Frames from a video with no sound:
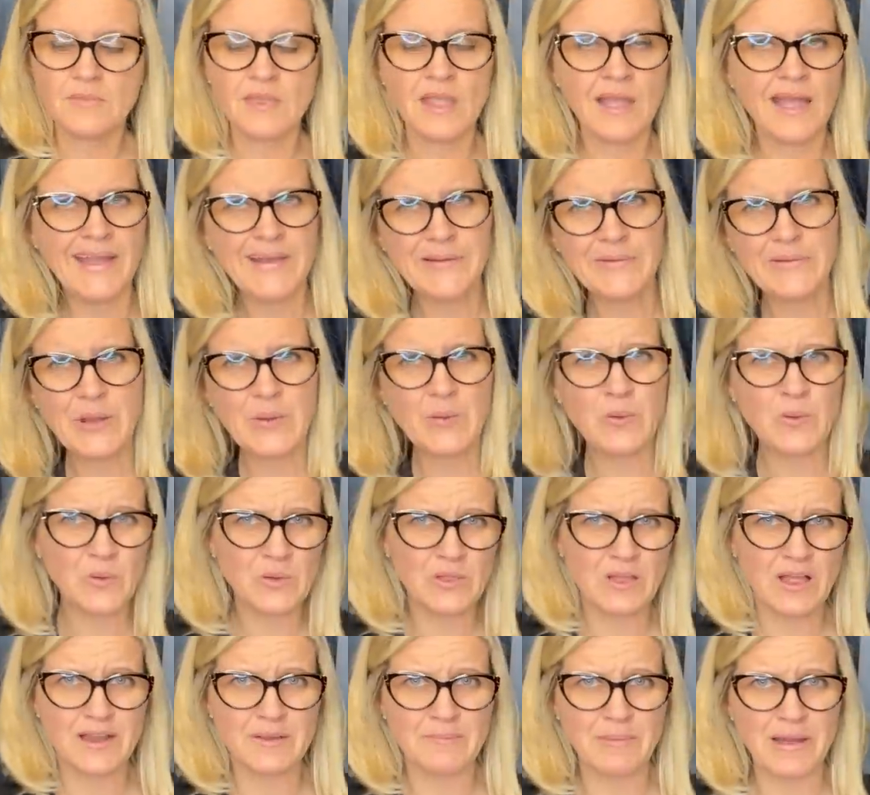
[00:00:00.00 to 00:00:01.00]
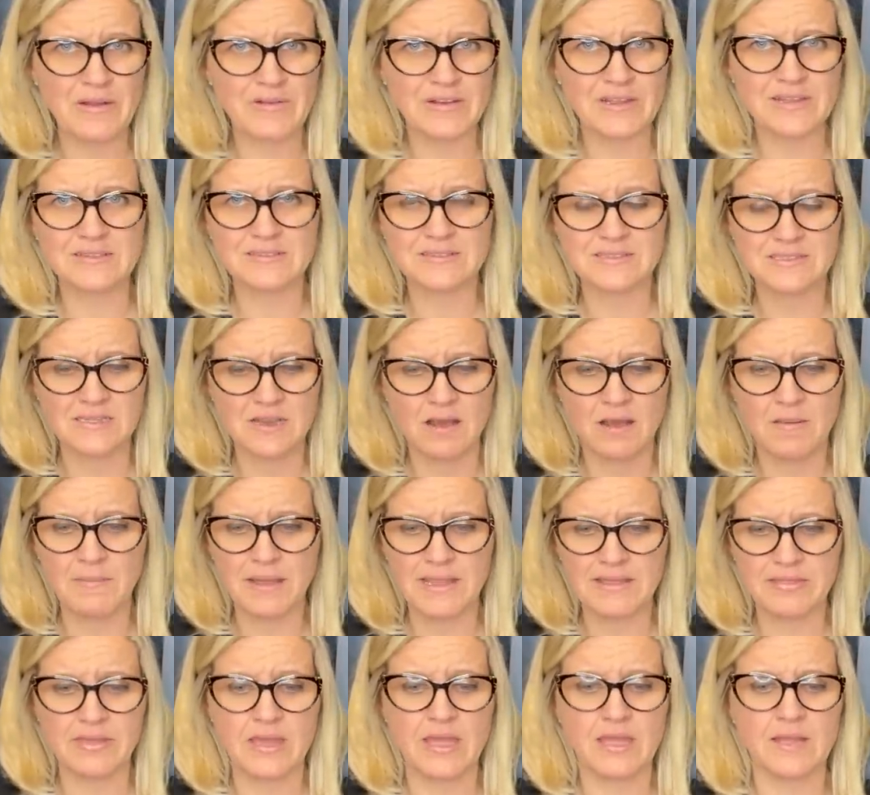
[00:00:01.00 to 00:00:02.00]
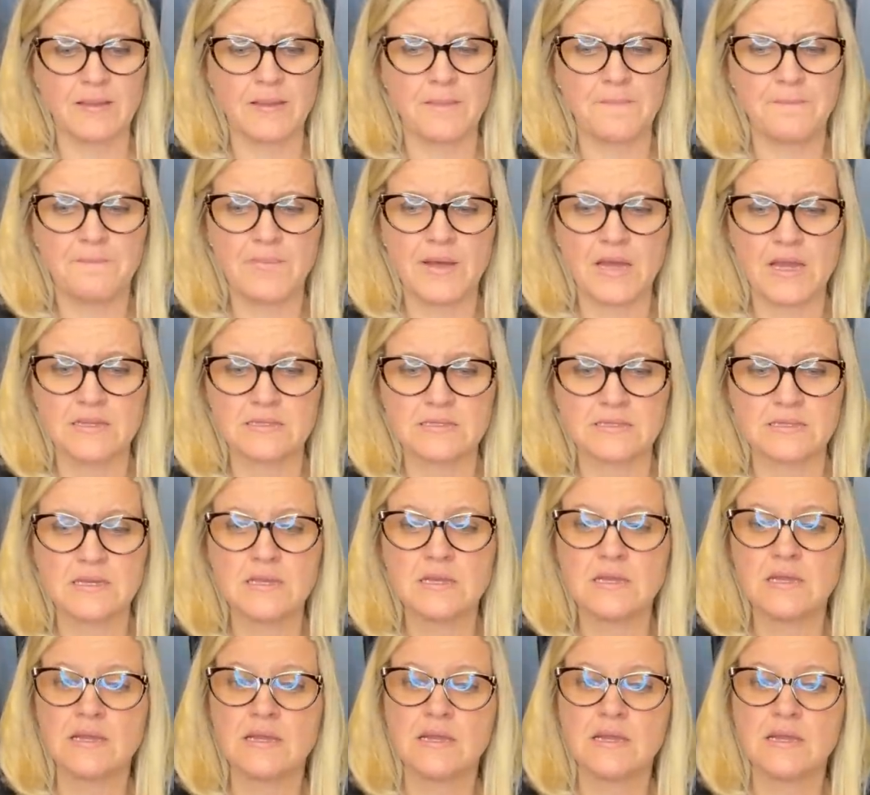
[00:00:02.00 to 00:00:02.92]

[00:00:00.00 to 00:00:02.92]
I don't know a whole lot about it. It's not my thing, but